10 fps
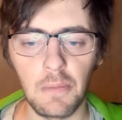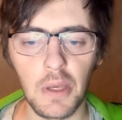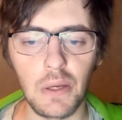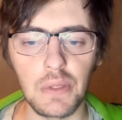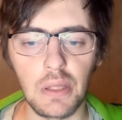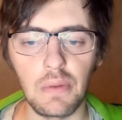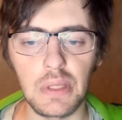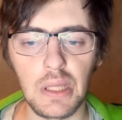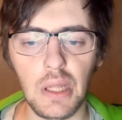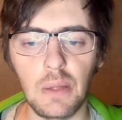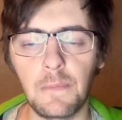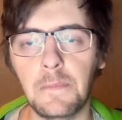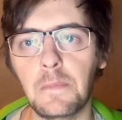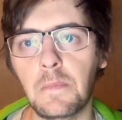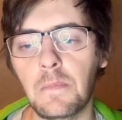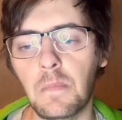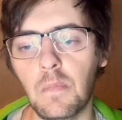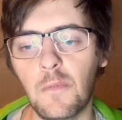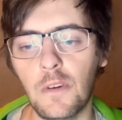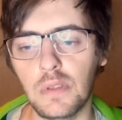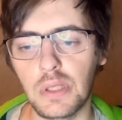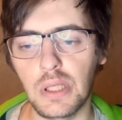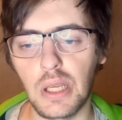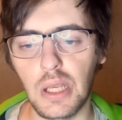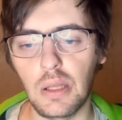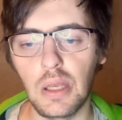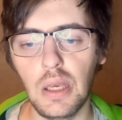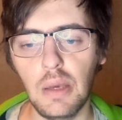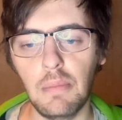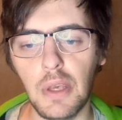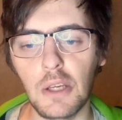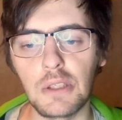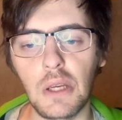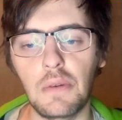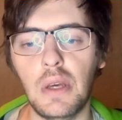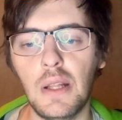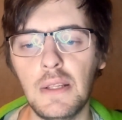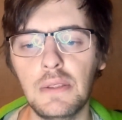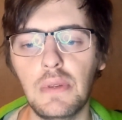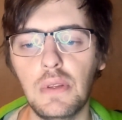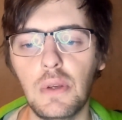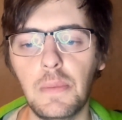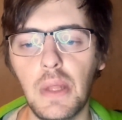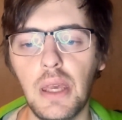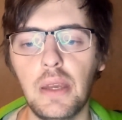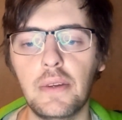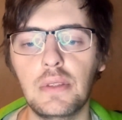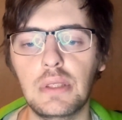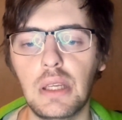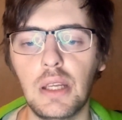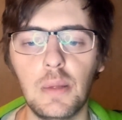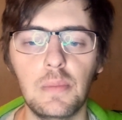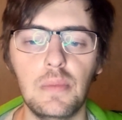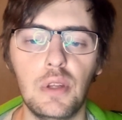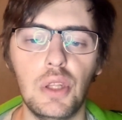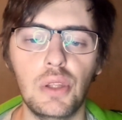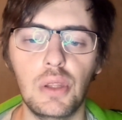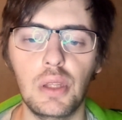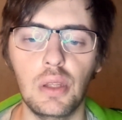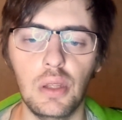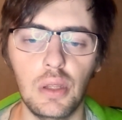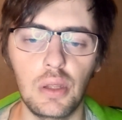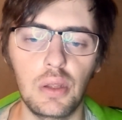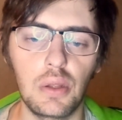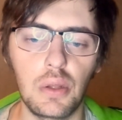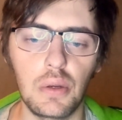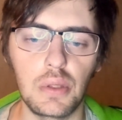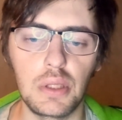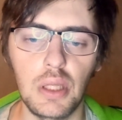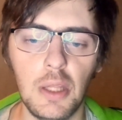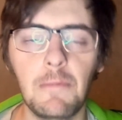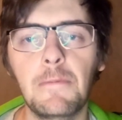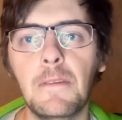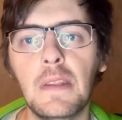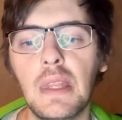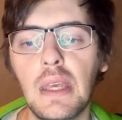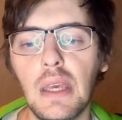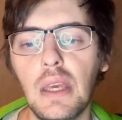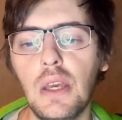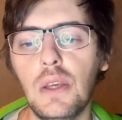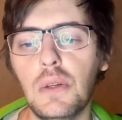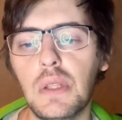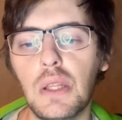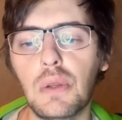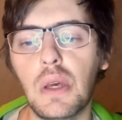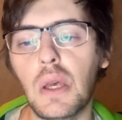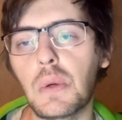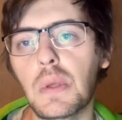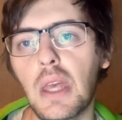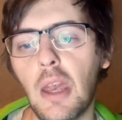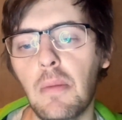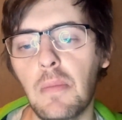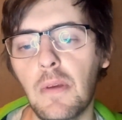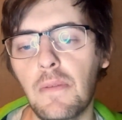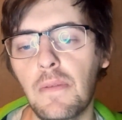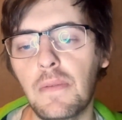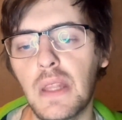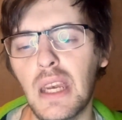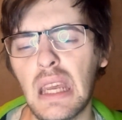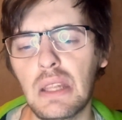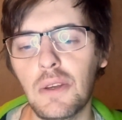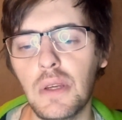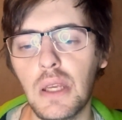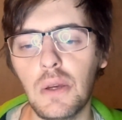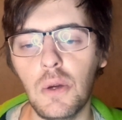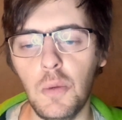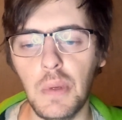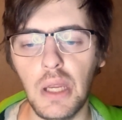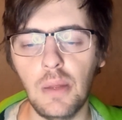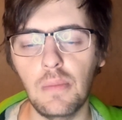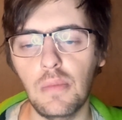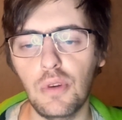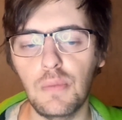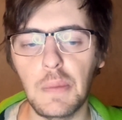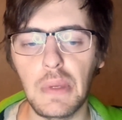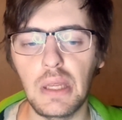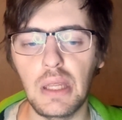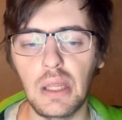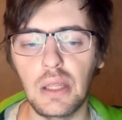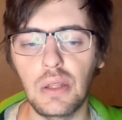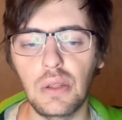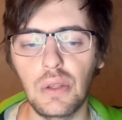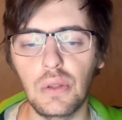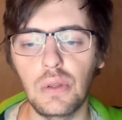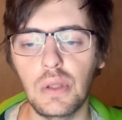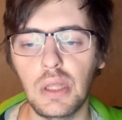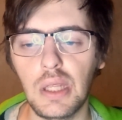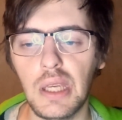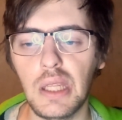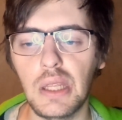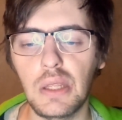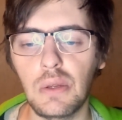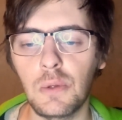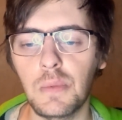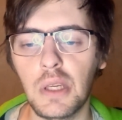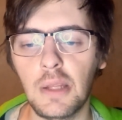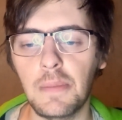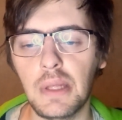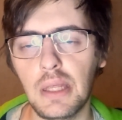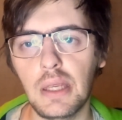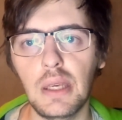because it wasn't in full screen. Because how else will you play on single monitor setup when you need to have a game directory open it? Maybe you don't need to open it, but